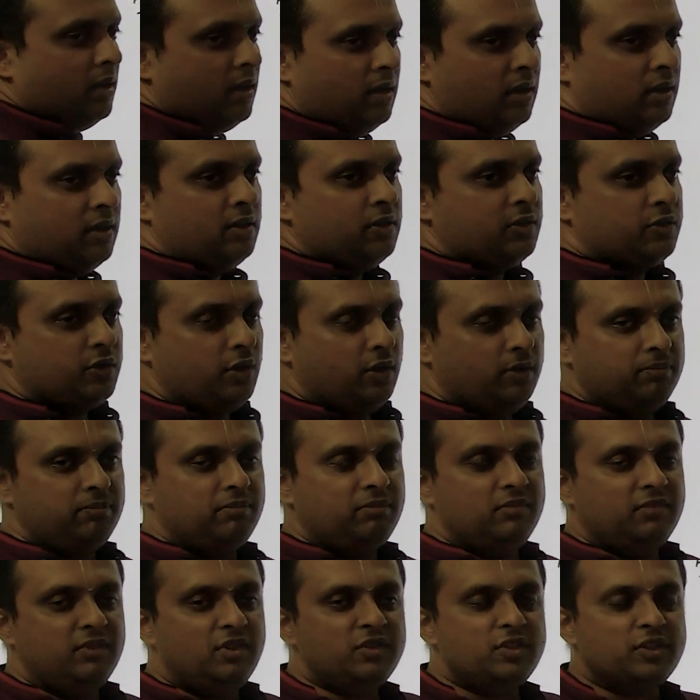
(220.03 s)

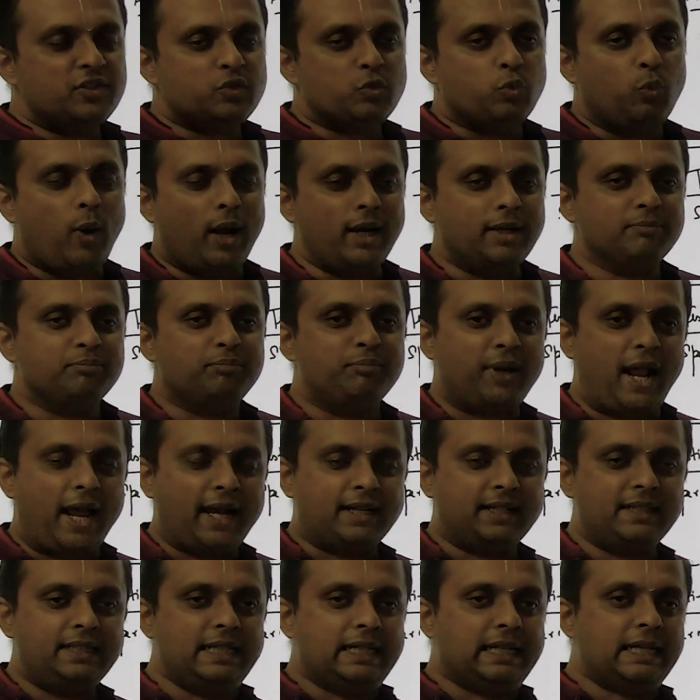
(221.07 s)
So this is one
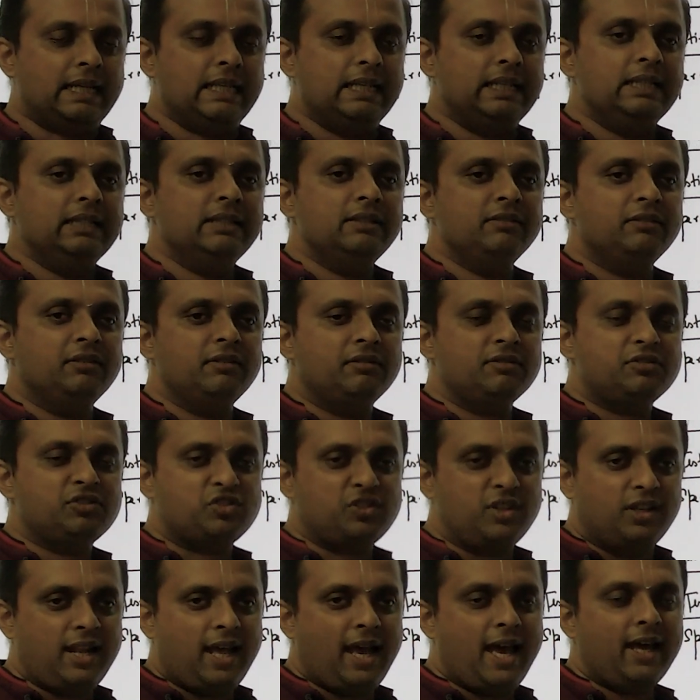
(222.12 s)
practical
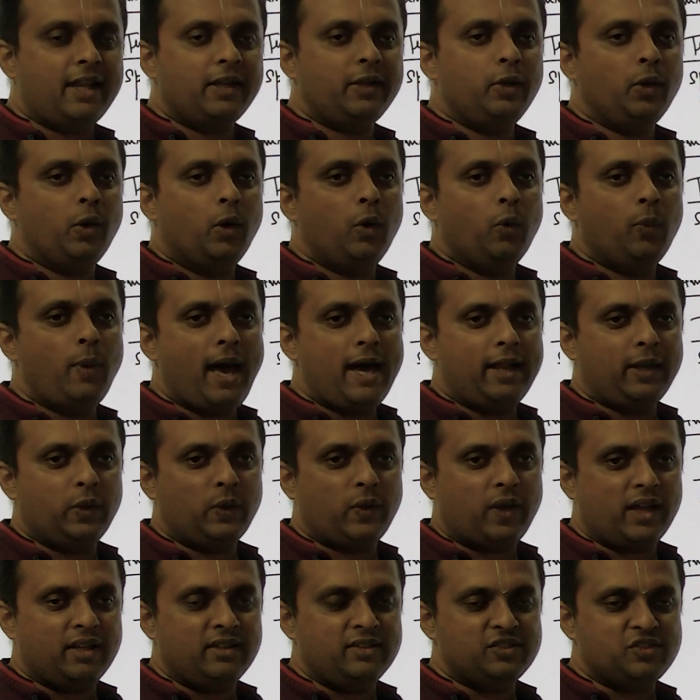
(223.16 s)
scenario where you
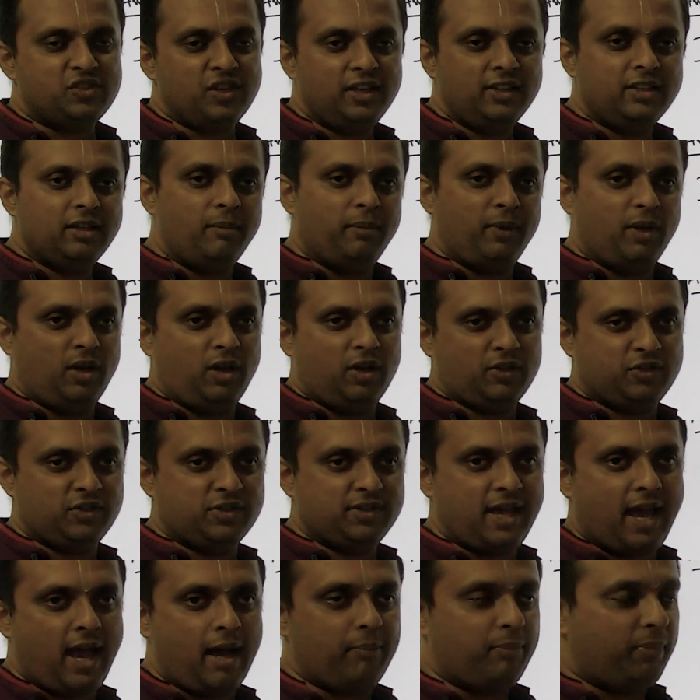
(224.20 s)
can see the meiosis
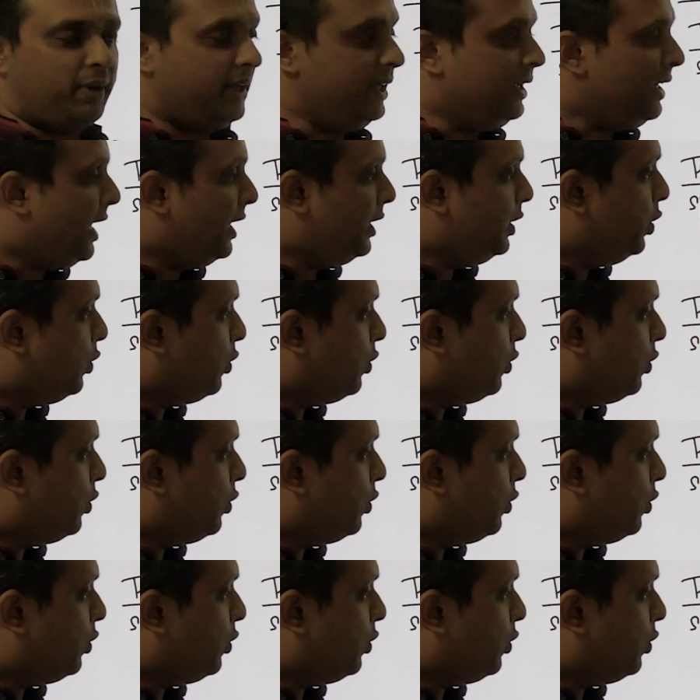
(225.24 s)
happening, and you could